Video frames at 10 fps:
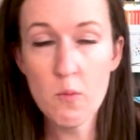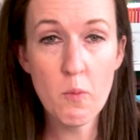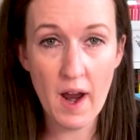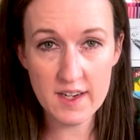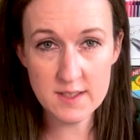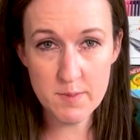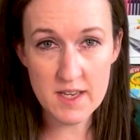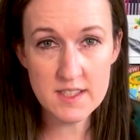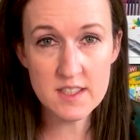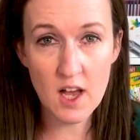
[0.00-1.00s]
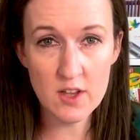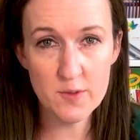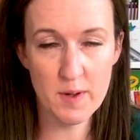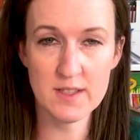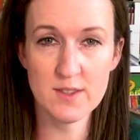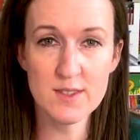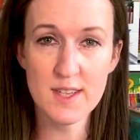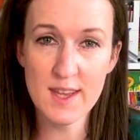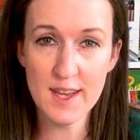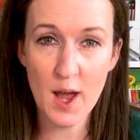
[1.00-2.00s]
wax-based colored pencils,
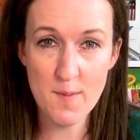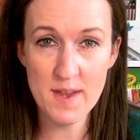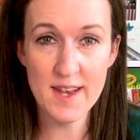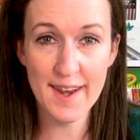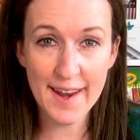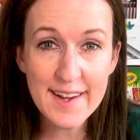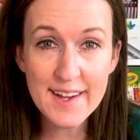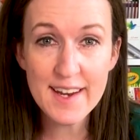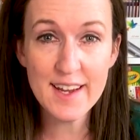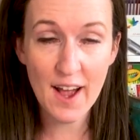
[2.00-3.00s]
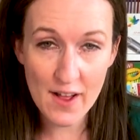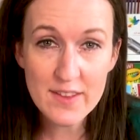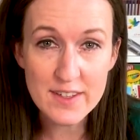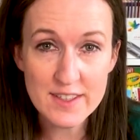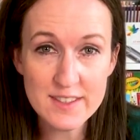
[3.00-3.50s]
and they come in ninety colors.